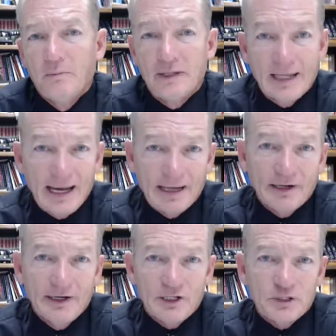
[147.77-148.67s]
But they
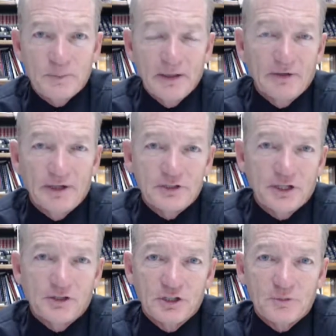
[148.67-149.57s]
had an
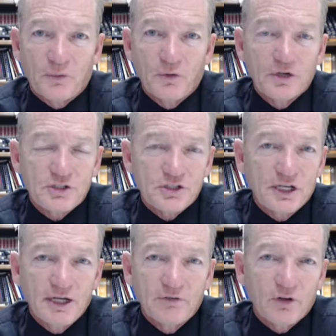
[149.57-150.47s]
experience at this point,
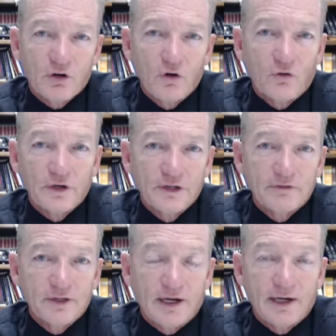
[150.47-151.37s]
seeing the glory
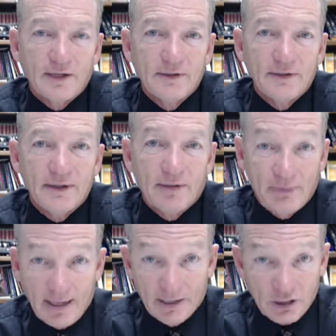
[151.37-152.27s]
of God,
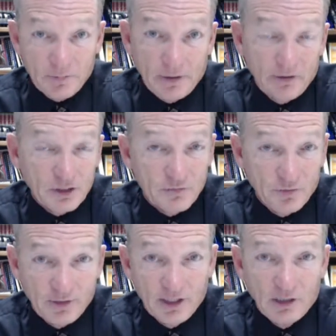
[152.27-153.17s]
and that experience
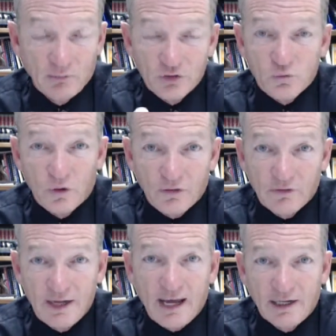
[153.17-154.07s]
for them was
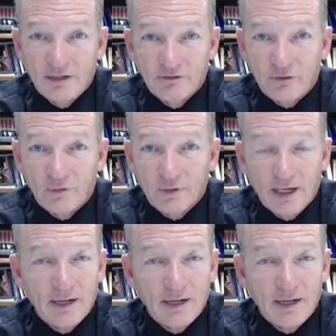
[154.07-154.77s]
worth dying for.